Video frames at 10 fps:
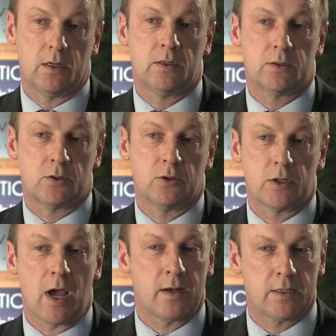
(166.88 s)
is
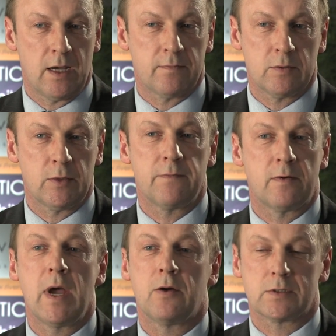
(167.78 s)
good, and to have somebody
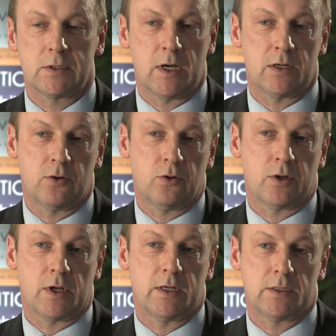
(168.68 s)
from outside of the
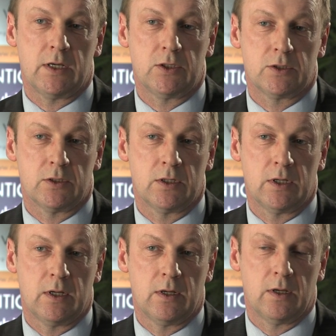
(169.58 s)
organisation
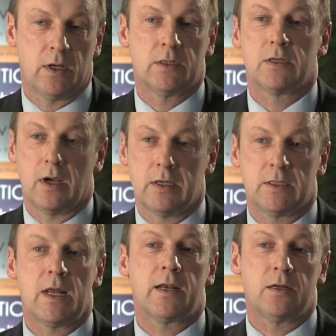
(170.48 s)
is
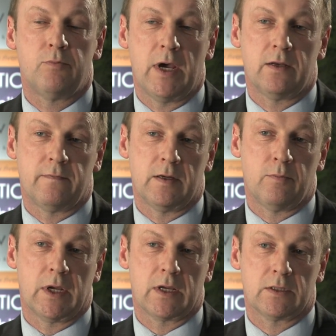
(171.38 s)
an added
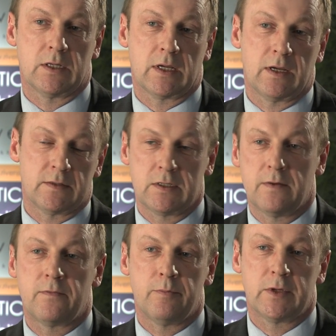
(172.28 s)
benefit because it gives a
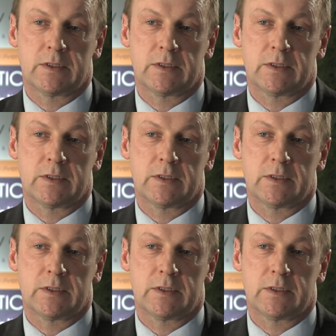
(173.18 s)
different